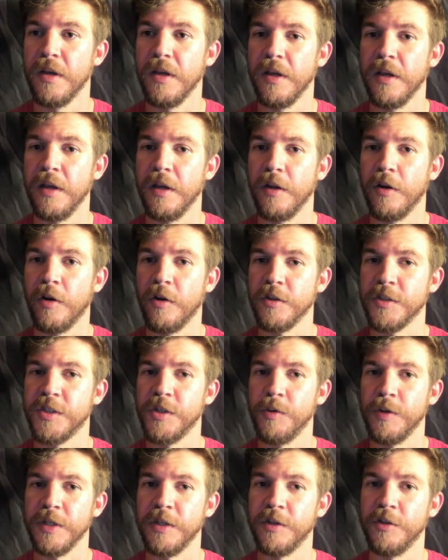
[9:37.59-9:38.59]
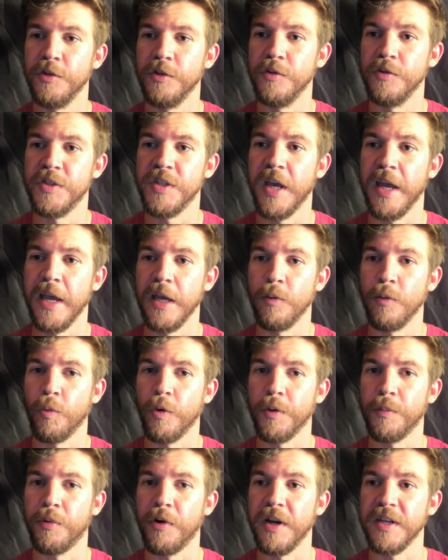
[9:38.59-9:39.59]
It also includes a
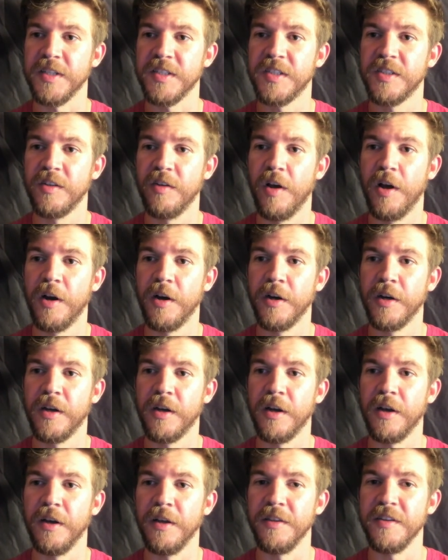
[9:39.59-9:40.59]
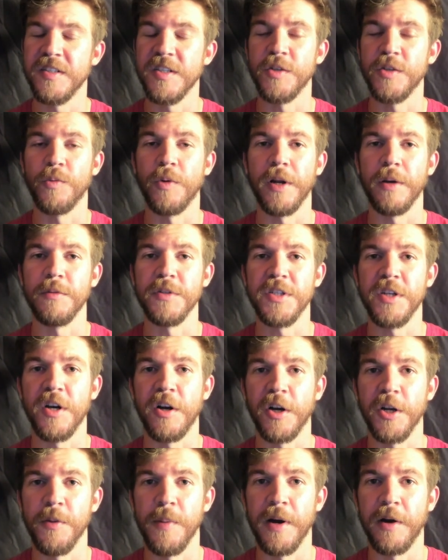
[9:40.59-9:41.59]
WordPress slug. This is what I was
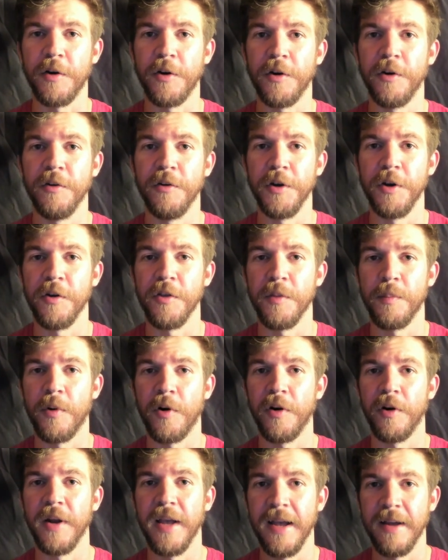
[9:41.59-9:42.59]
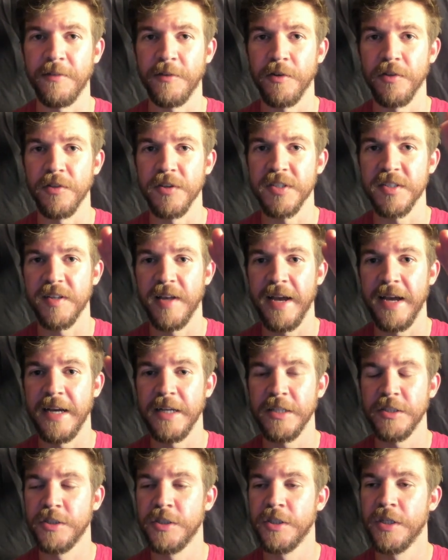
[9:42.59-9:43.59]
talking about earlier, the part after the
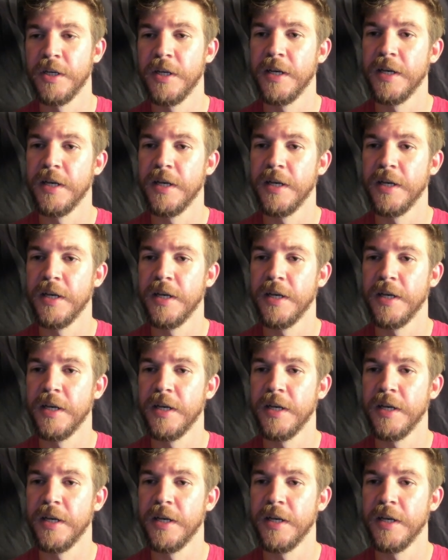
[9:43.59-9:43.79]
slash.